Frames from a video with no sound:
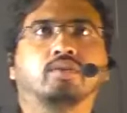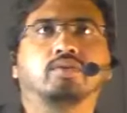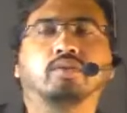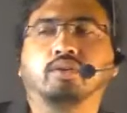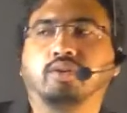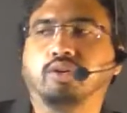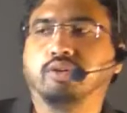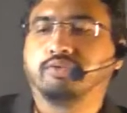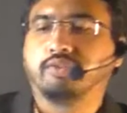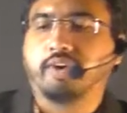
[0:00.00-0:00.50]
So
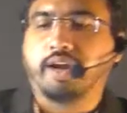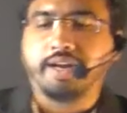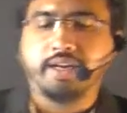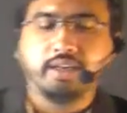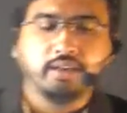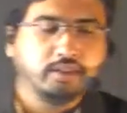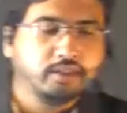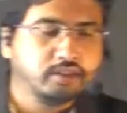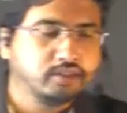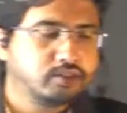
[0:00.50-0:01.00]
to
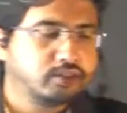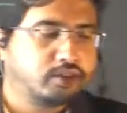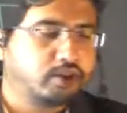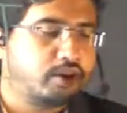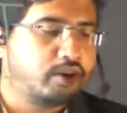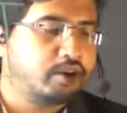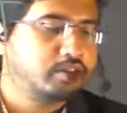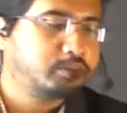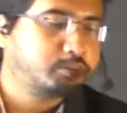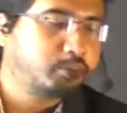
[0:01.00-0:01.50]
find this
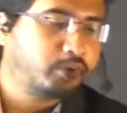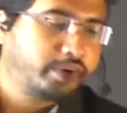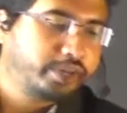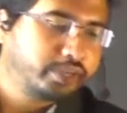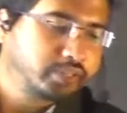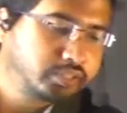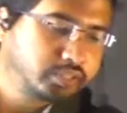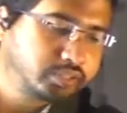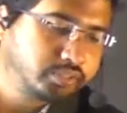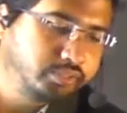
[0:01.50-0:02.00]
cross
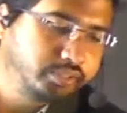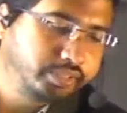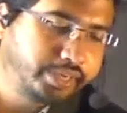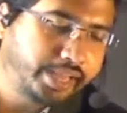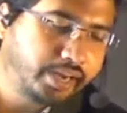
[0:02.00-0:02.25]
product